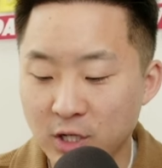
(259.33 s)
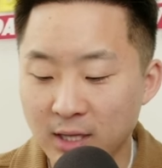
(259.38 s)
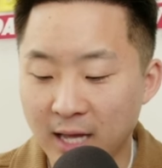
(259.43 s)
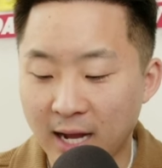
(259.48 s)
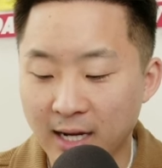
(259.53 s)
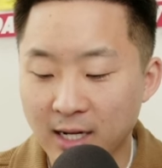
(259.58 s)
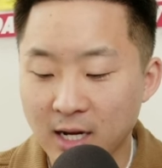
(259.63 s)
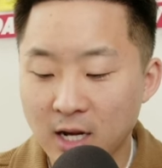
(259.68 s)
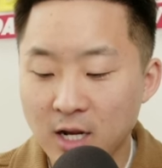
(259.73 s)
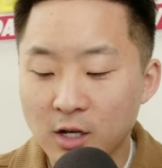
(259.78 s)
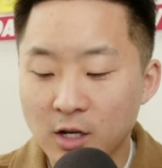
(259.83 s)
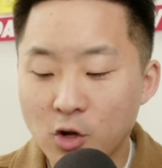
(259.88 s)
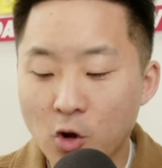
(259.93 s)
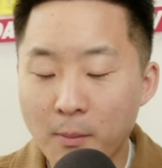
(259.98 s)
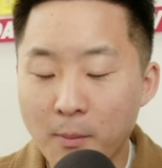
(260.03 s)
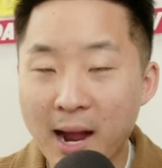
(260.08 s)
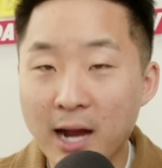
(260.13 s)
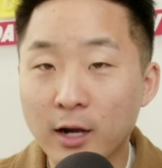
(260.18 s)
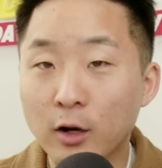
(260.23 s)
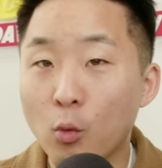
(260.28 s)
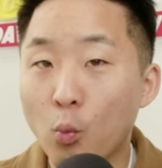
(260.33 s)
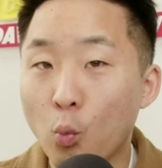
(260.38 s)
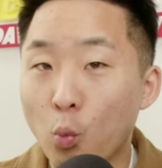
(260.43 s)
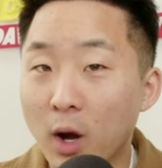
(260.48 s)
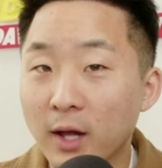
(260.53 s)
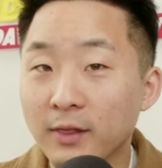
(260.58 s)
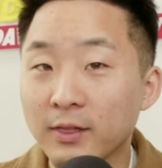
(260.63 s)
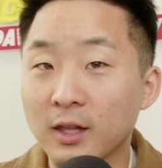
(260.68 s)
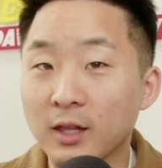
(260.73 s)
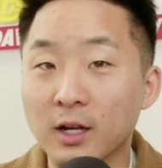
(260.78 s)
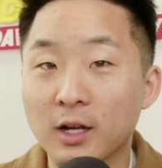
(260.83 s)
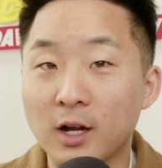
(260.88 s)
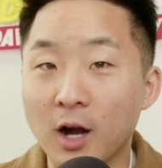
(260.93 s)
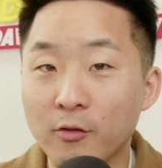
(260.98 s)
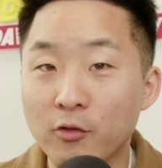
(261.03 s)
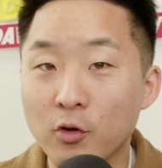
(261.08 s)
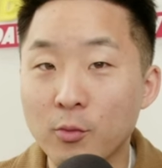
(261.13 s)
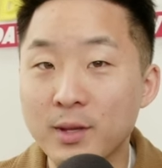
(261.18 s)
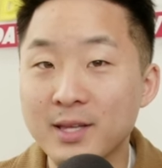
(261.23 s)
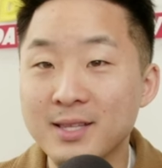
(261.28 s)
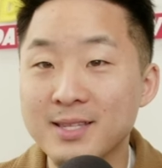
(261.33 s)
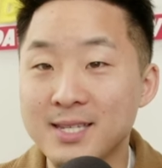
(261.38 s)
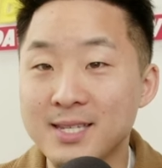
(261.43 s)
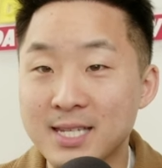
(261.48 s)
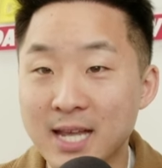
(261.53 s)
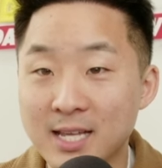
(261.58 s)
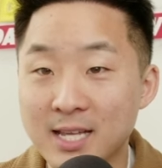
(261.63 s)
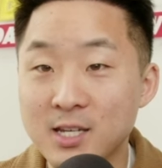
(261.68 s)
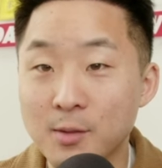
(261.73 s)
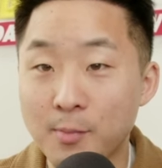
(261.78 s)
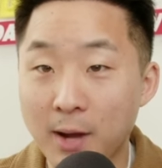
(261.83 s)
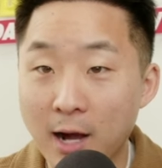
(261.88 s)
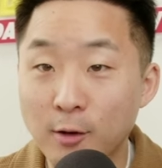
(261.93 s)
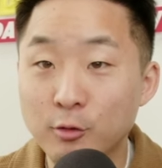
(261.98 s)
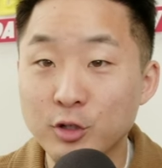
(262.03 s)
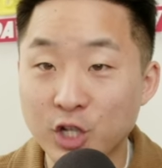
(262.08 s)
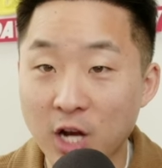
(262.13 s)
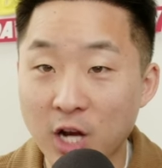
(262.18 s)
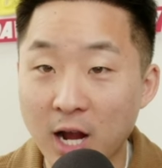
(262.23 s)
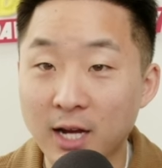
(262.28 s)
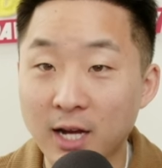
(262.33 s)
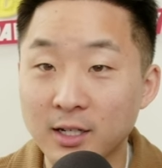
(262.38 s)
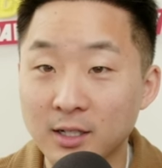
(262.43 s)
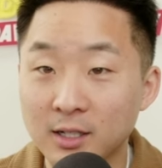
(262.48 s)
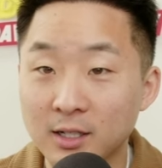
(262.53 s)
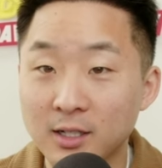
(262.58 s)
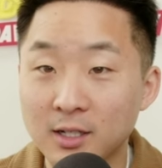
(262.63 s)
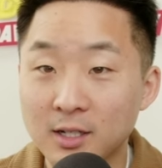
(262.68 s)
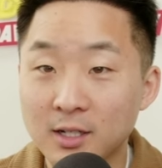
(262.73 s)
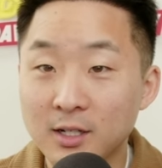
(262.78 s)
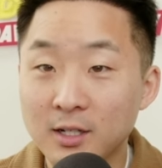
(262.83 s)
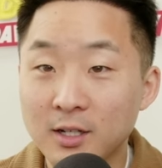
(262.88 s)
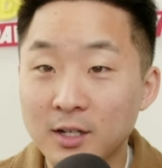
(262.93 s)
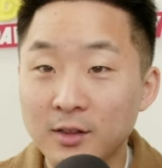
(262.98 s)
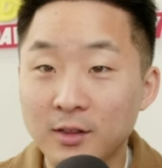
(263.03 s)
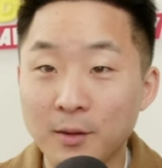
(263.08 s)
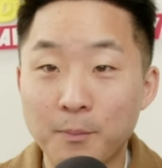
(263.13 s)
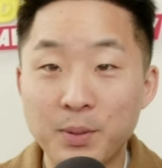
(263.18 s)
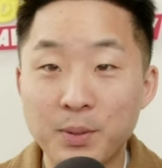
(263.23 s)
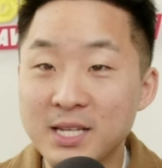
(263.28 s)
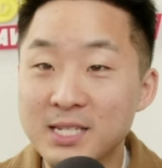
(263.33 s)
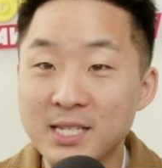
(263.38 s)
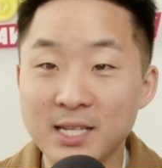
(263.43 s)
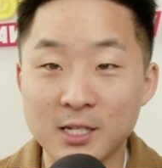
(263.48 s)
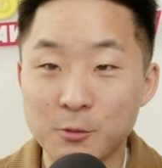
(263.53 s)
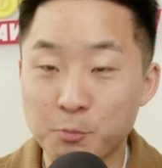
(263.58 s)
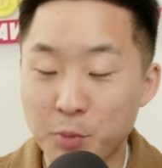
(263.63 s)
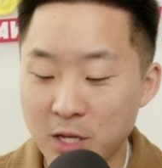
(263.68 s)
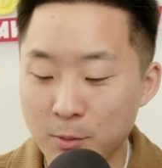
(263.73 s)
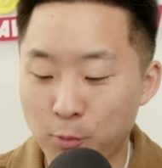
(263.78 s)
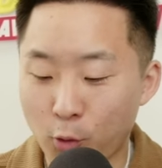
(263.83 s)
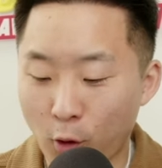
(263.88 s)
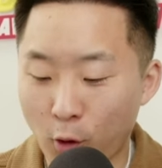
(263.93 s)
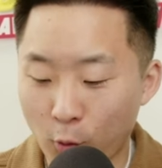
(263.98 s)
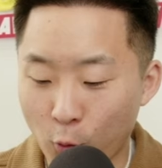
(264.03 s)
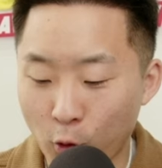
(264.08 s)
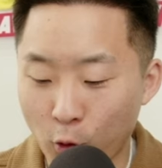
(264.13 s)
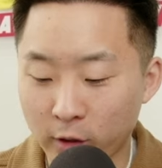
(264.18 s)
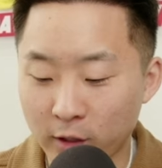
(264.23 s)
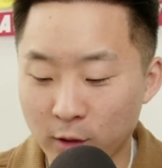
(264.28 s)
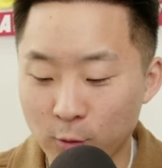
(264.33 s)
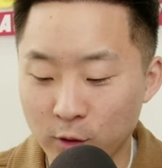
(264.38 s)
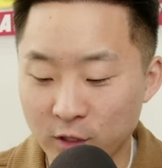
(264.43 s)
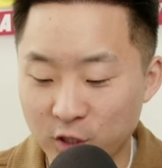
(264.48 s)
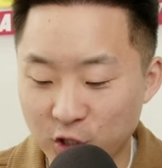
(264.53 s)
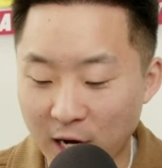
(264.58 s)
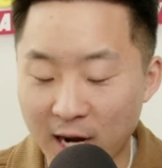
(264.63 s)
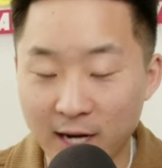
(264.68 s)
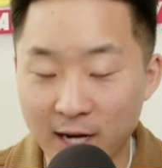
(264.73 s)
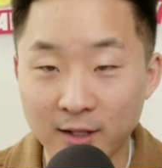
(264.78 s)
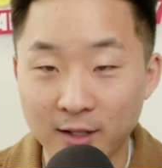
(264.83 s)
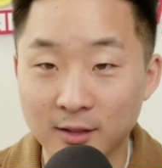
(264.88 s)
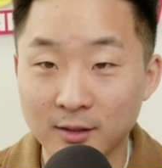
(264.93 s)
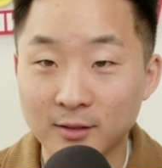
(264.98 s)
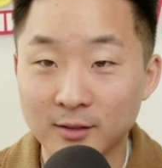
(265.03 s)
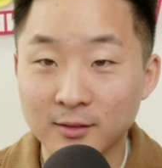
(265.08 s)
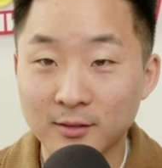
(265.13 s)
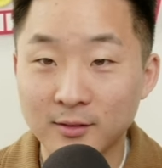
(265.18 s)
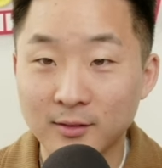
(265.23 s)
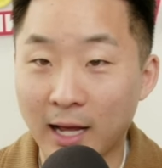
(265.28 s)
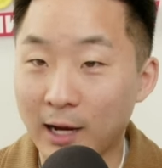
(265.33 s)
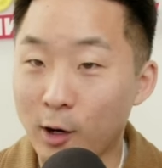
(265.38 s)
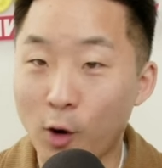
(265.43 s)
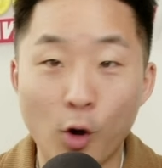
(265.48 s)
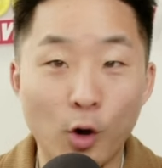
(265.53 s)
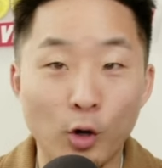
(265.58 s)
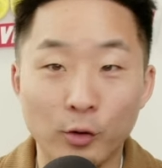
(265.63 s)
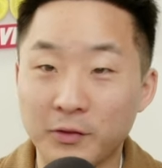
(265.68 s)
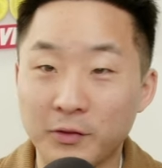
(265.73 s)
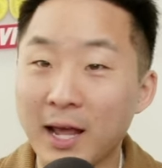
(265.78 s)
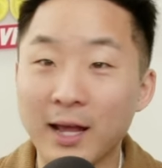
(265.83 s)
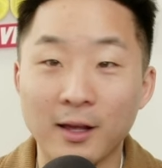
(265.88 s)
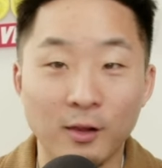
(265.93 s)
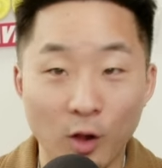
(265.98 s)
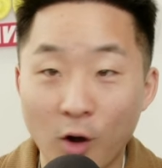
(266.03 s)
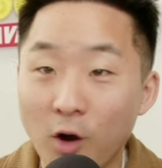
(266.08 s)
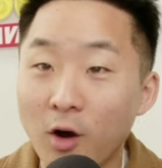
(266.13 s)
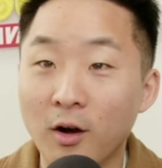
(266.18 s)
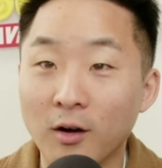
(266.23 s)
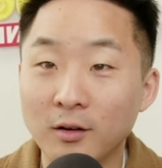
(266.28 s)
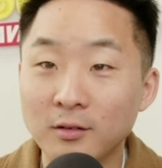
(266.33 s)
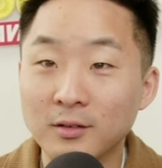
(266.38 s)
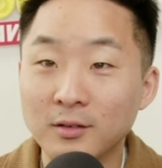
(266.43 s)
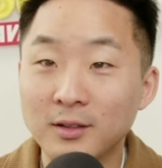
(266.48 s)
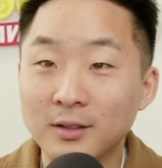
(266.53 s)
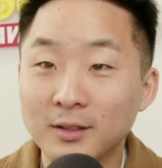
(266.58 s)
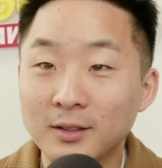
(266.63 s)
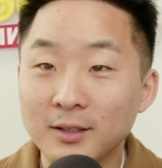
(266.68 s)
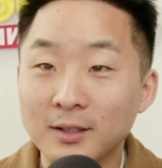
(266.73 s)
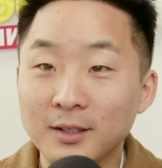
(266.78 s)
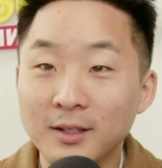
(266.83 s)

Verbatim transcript: Like, no matter what the government says about China, the business people are working with China like all day long. Right.